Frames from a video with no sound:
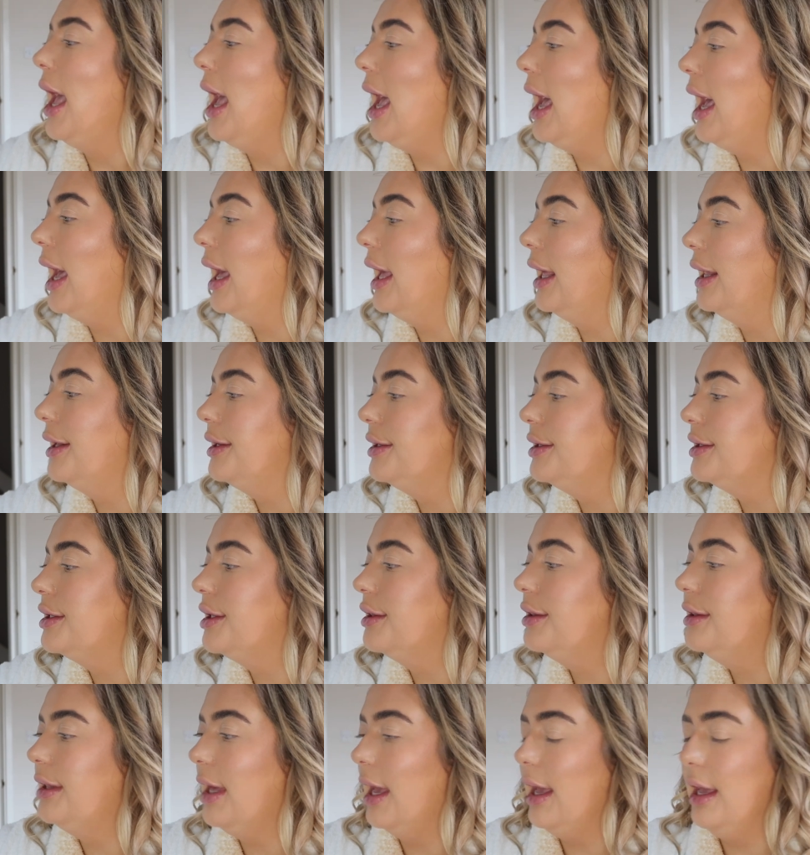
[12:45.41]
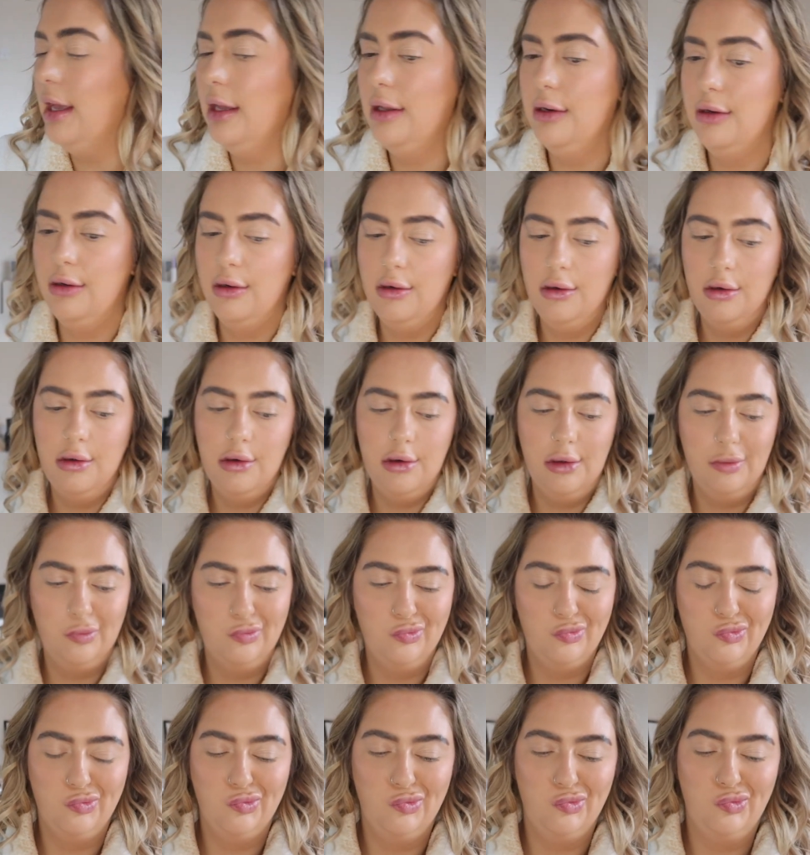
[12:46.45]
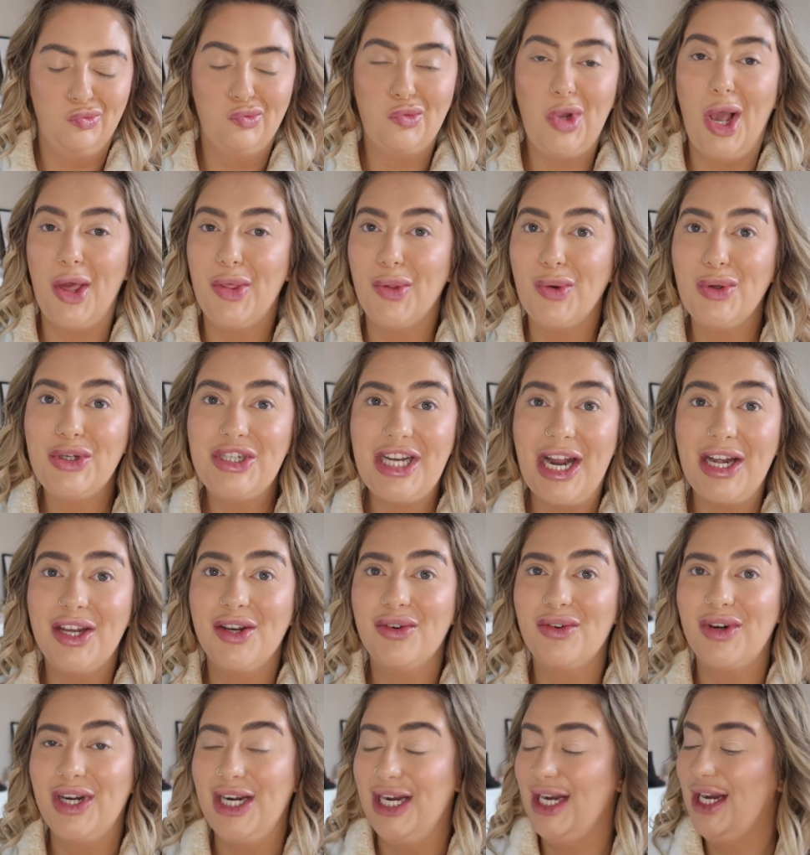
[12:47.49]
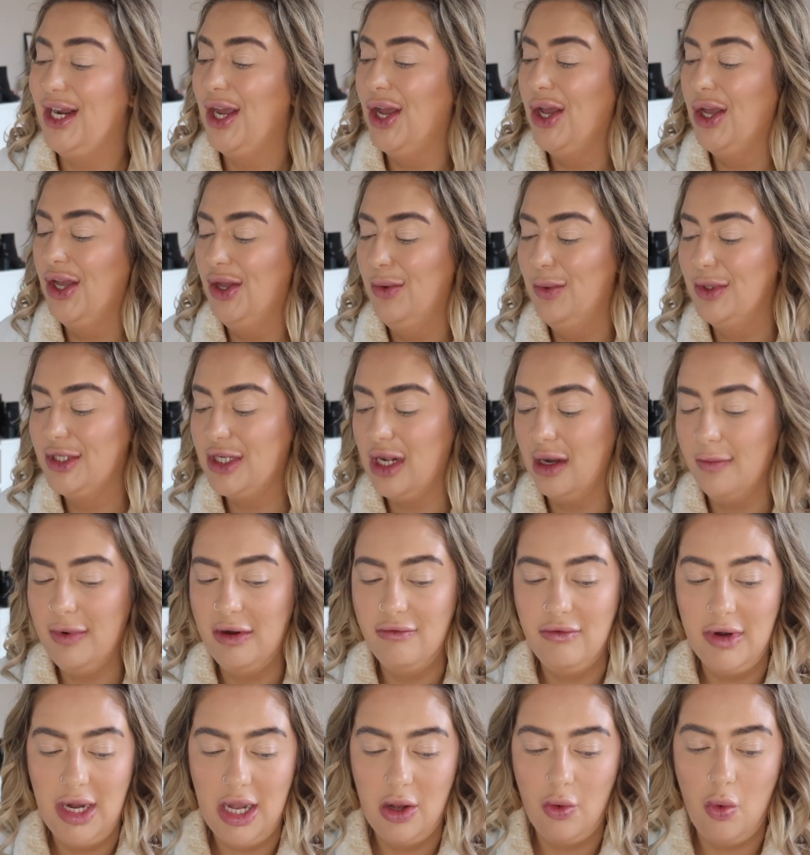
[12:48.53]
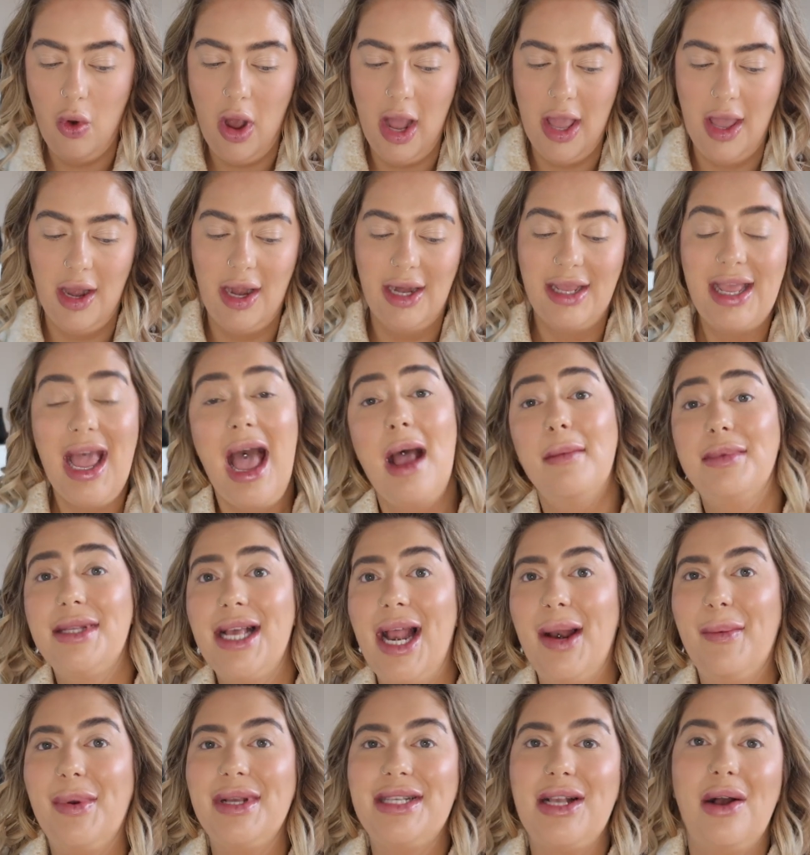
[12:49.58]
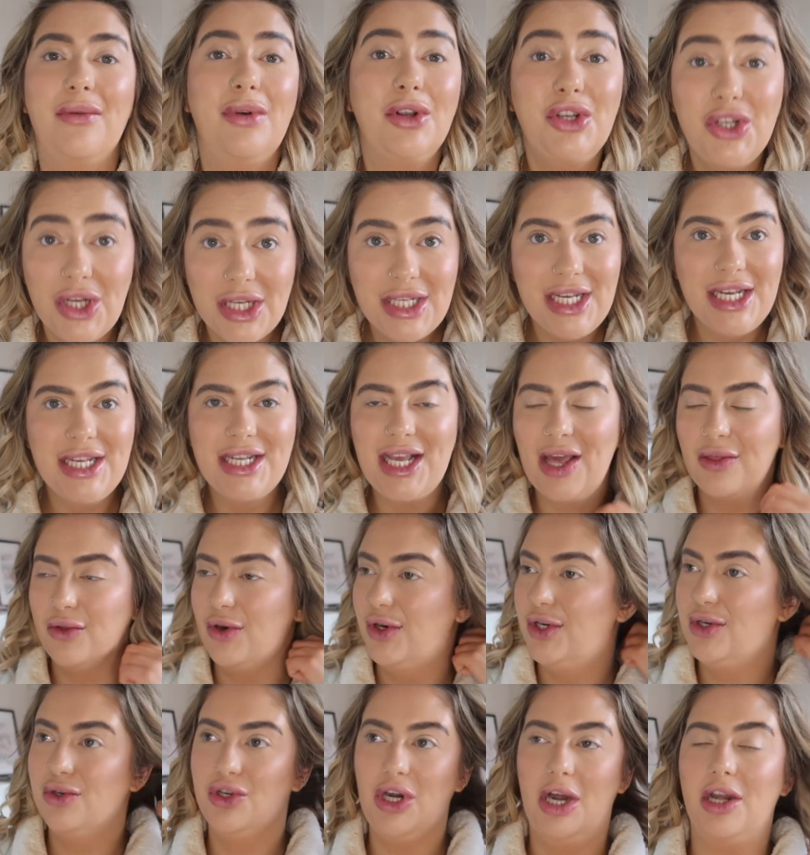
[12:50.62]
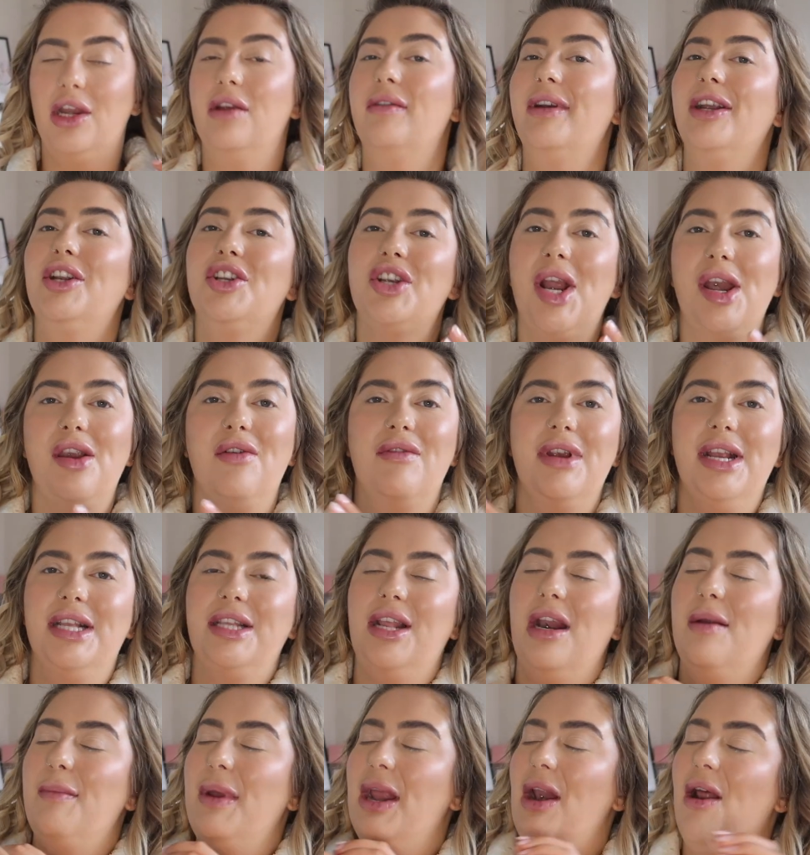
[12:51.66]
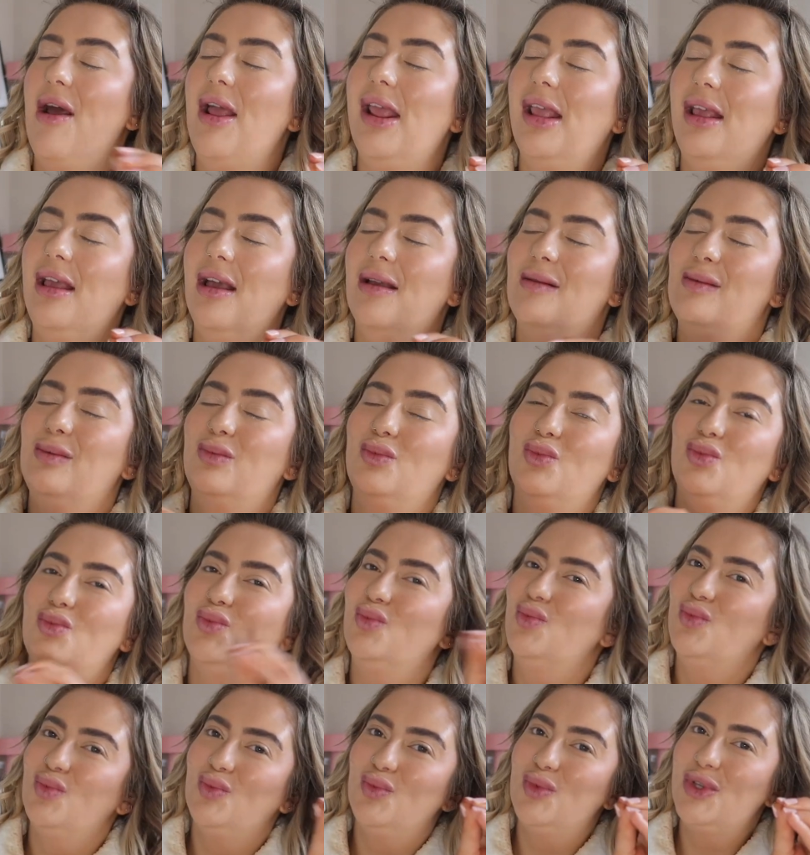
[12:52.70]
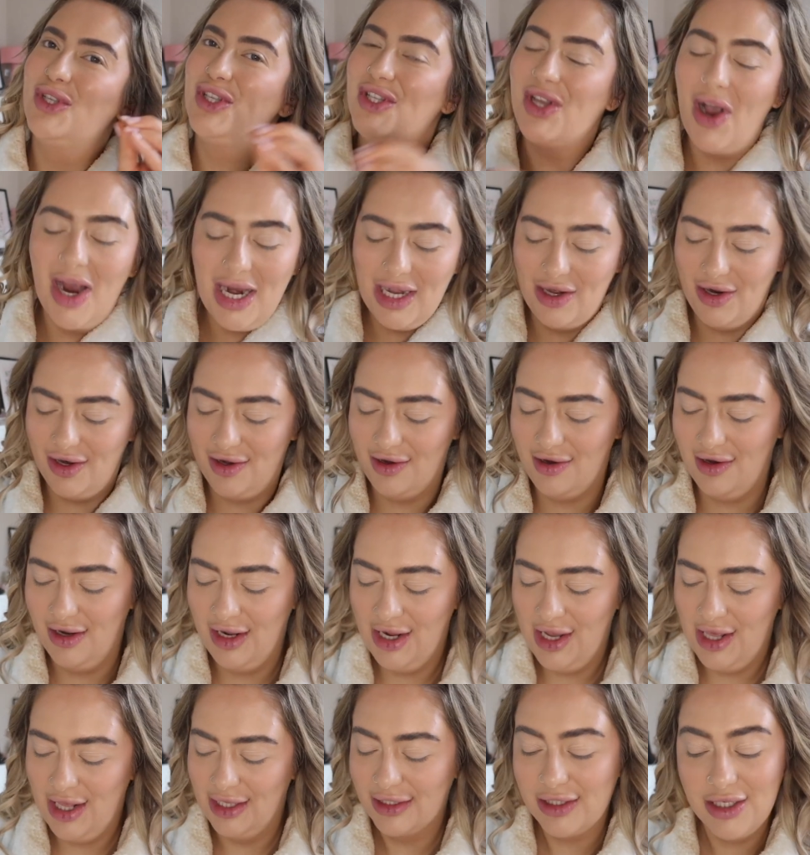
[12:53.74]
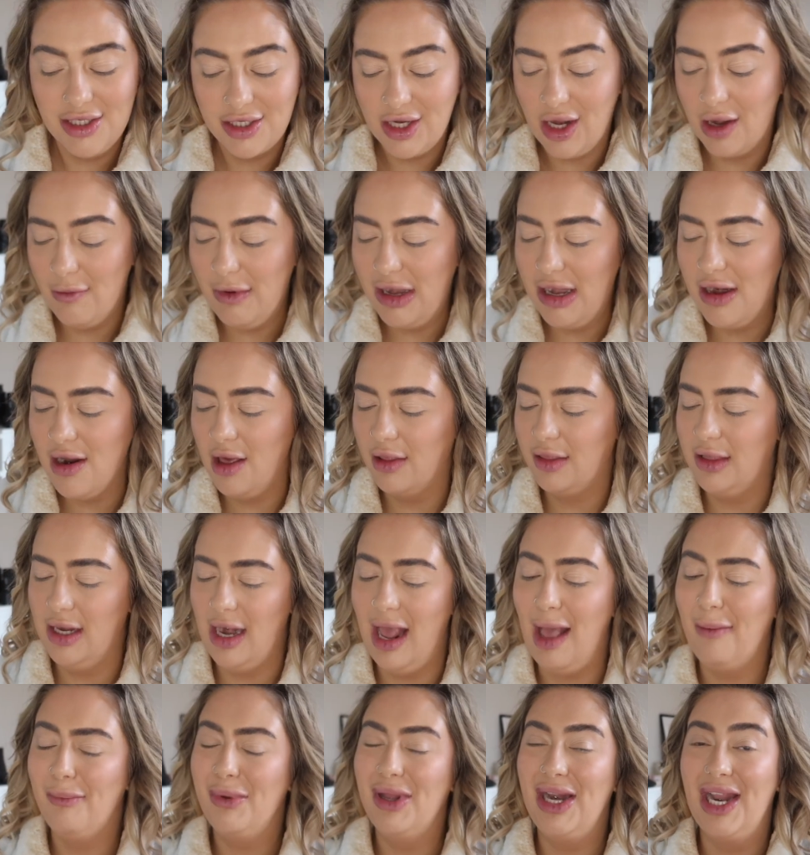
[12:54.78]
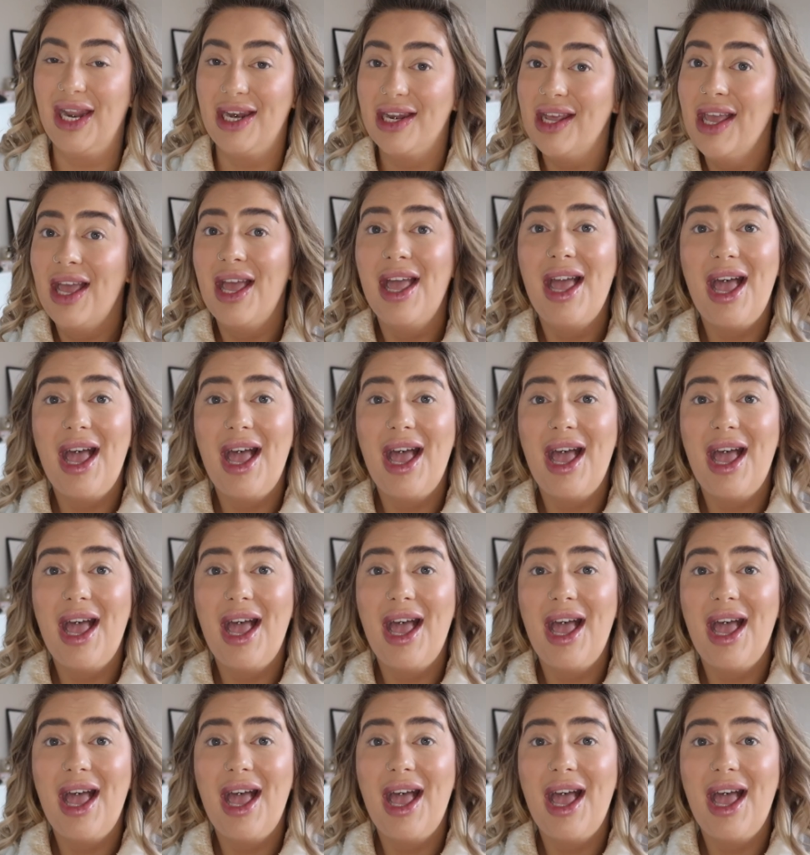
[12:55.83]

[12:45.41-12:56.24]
And then I thought January was going to be really quiet, and I kept telling myself I just need to get through to January, and January is going to be like silent and there's going to be nothing happening.